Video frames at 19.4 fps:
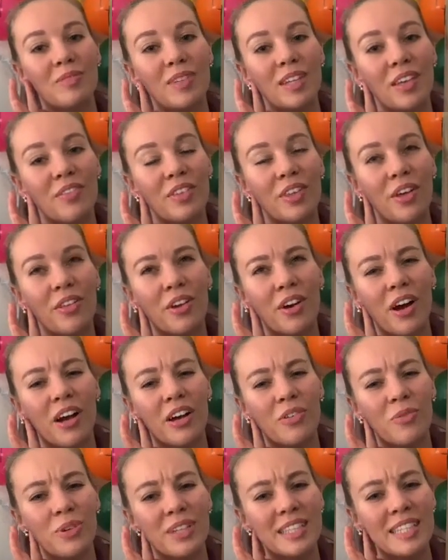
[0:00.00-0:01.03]
even though they're
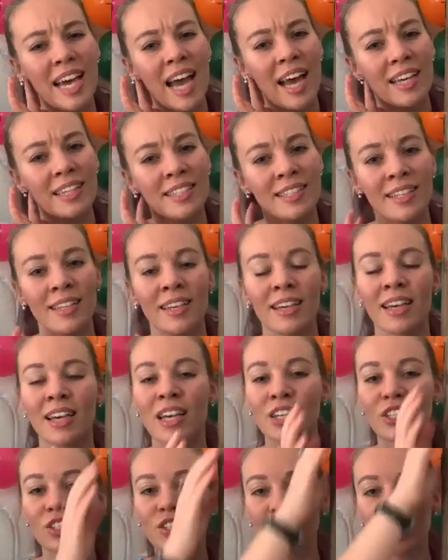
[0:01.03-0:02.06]
hung with tacks.
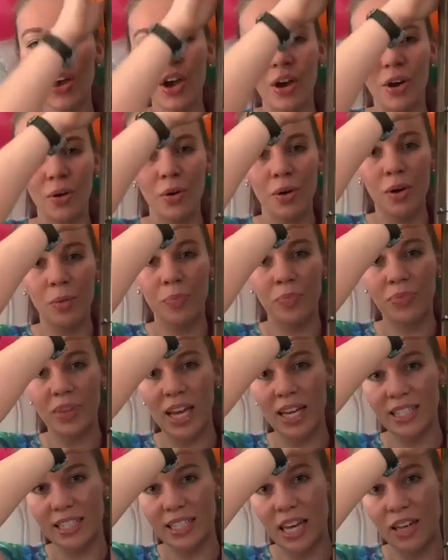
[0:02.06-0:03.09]
So
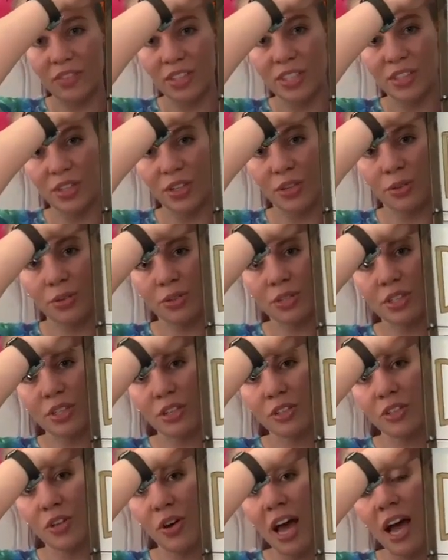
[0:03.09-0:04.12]
I just had this loose.
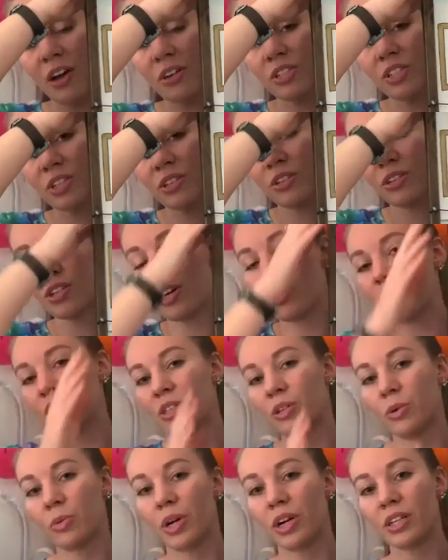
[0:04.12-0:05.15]
So how Deal or No
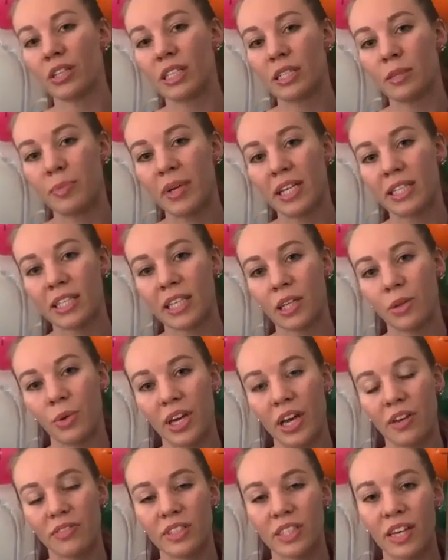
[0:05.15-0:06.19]
Deal works is basically we
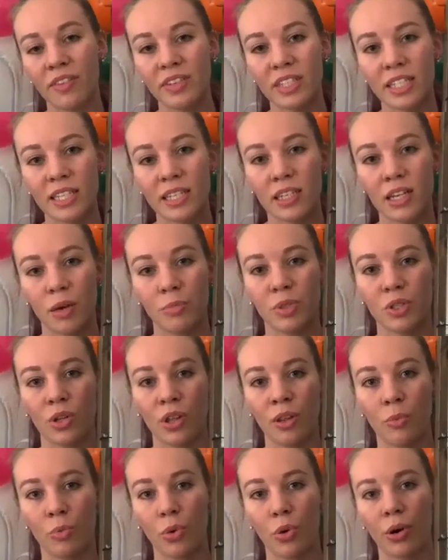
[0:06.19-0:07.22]
have 17 numbers
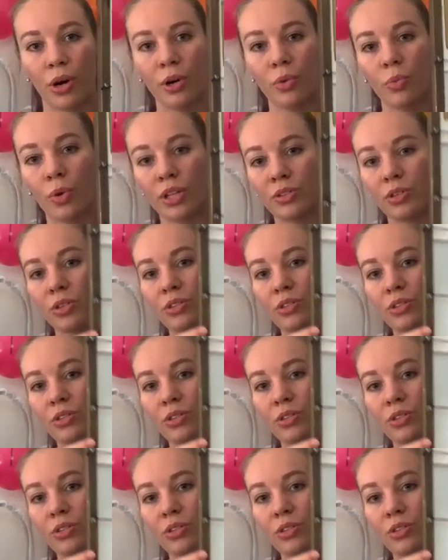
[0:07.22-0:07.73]
on the board, 1